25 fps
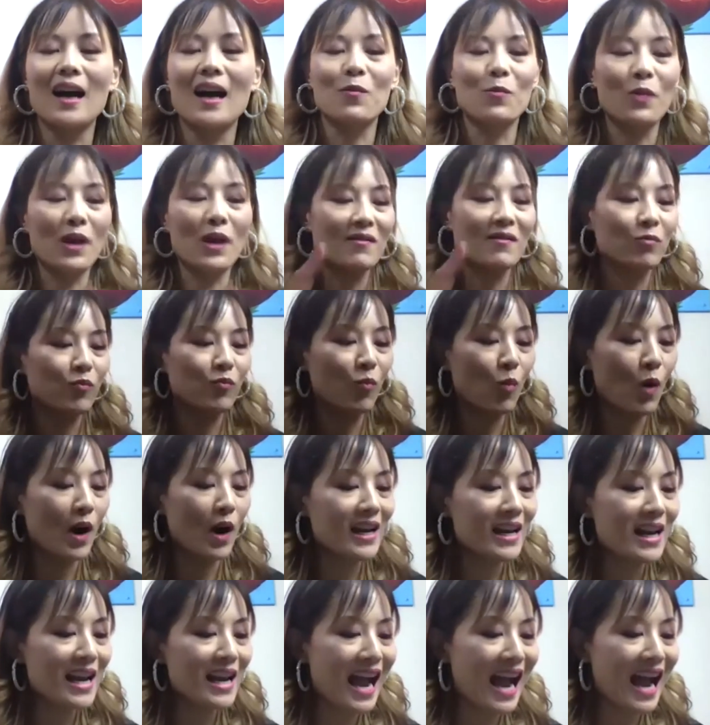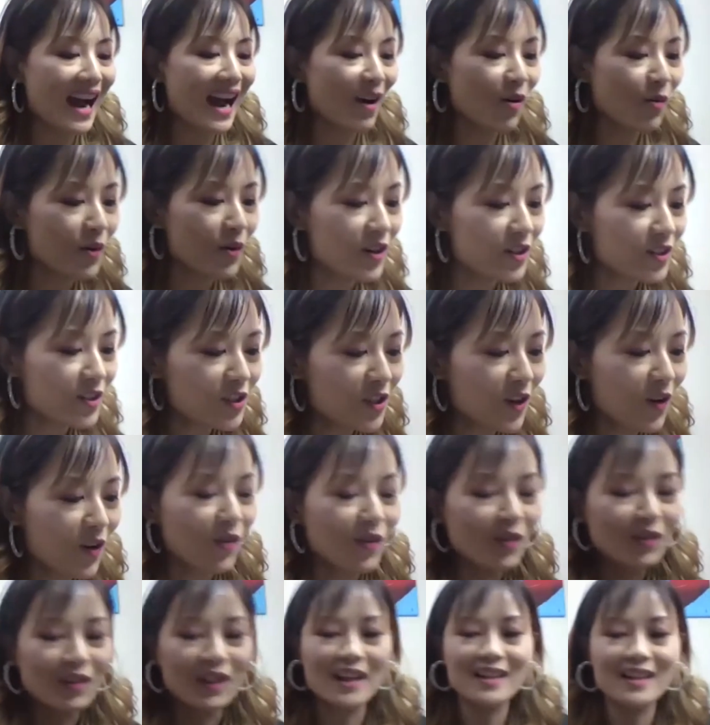We have 1 hour,
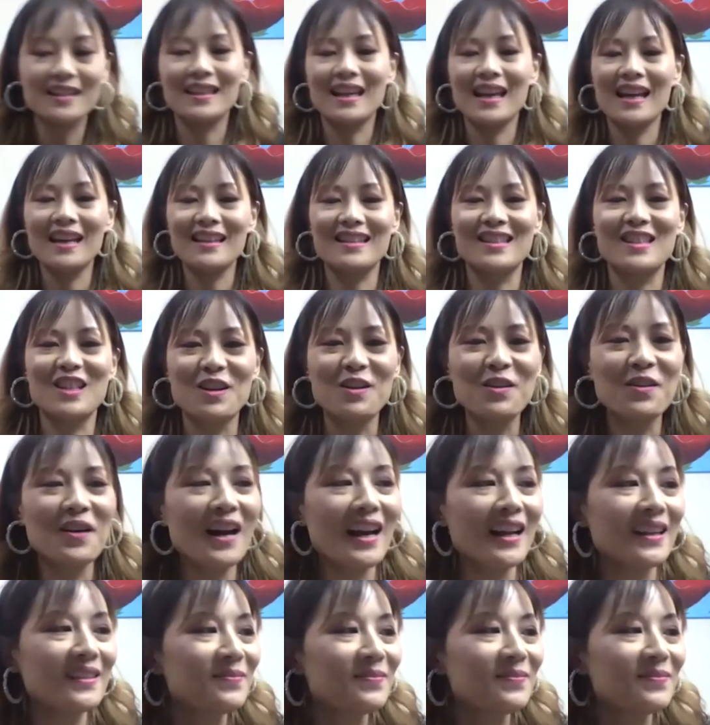so let's get to it.